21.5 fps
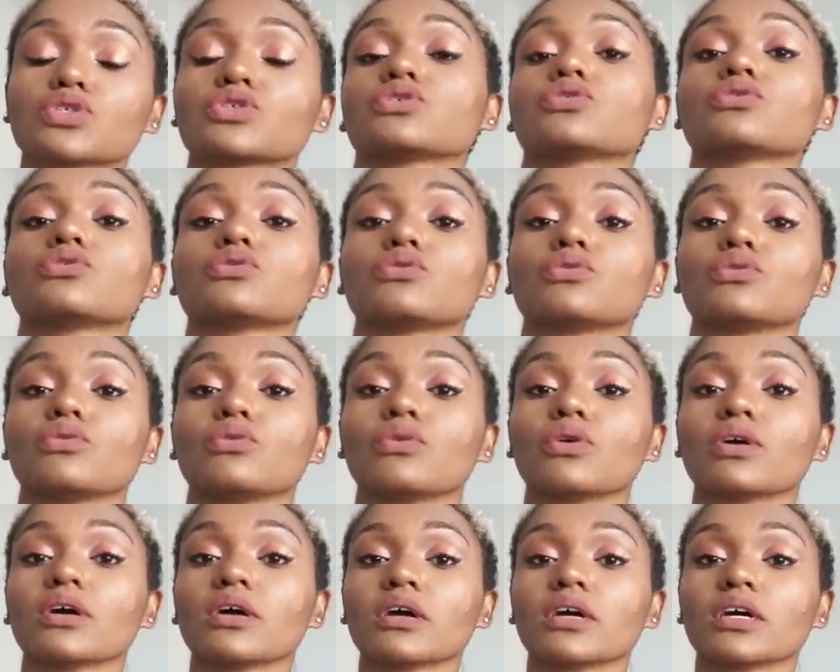to
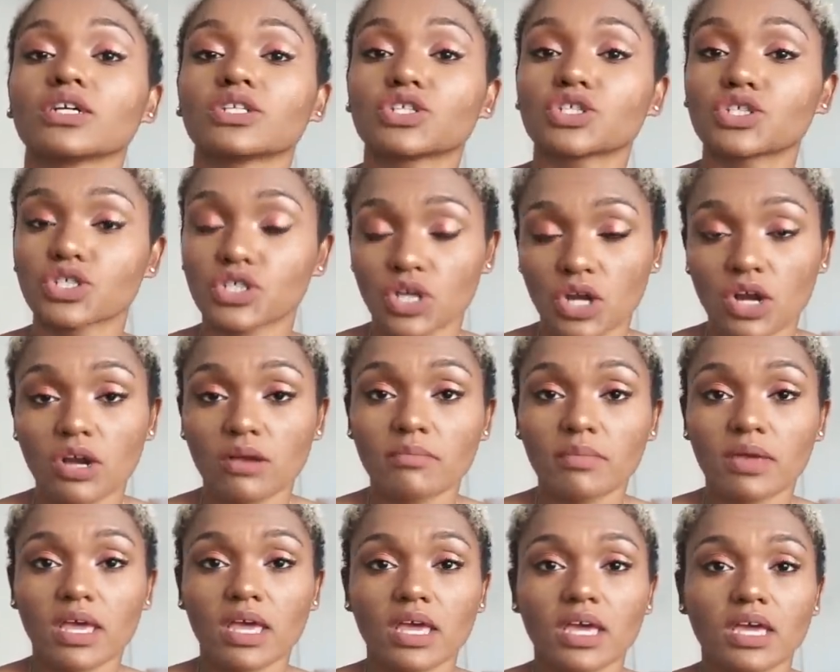
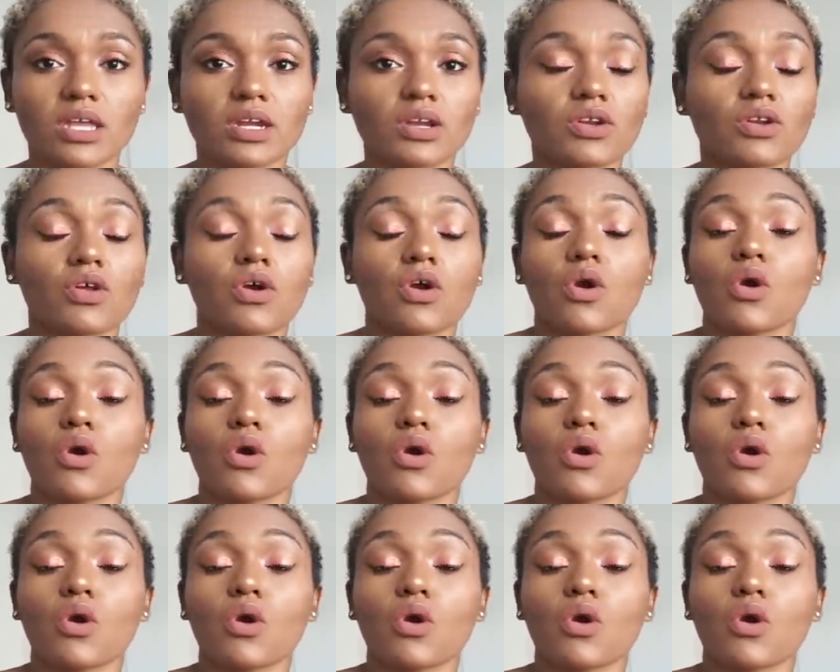determine